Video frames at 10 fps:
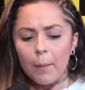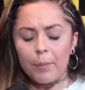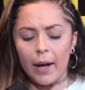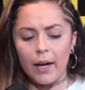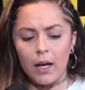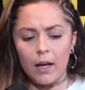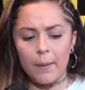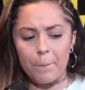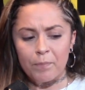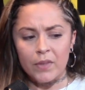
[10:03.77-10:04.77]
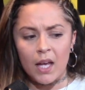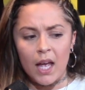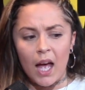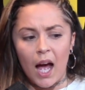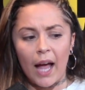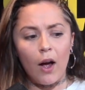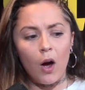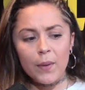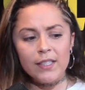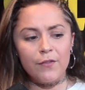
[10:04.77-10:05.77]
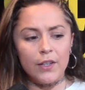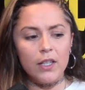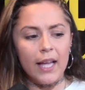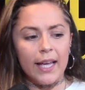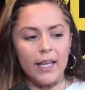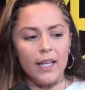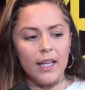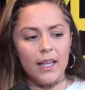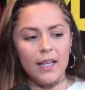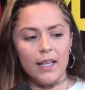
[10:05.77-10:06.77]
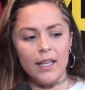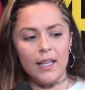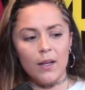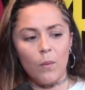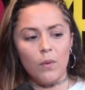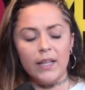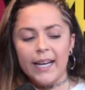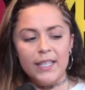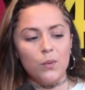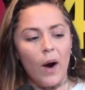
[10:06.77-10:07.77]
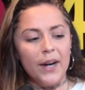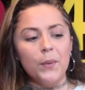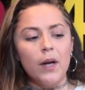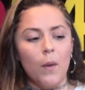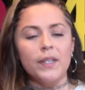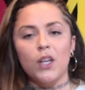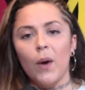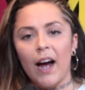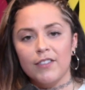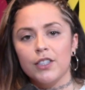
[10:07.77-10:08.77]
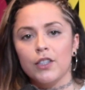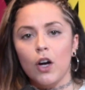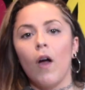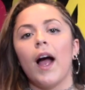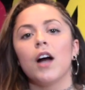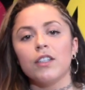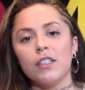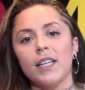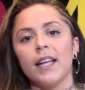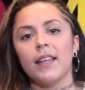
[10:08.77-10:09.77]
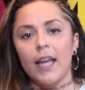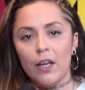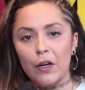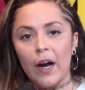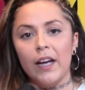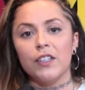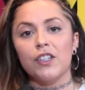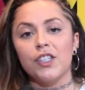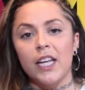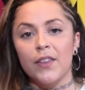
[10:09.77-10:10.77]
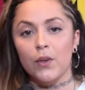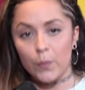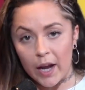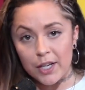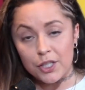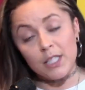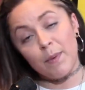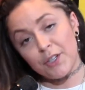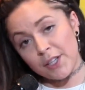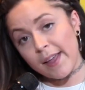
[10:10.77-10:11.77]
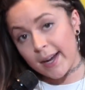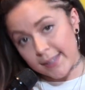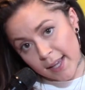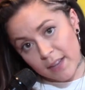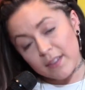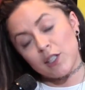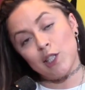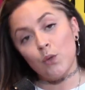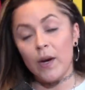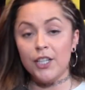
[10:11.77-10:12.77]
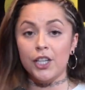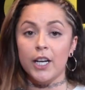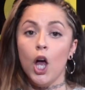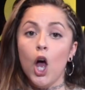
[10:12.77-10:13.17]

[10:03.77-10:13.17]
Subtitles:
But I always feel like, ladies, why do we always go after the girl? I understand the anger. I understand the rage. And especially, like I said, in this situation,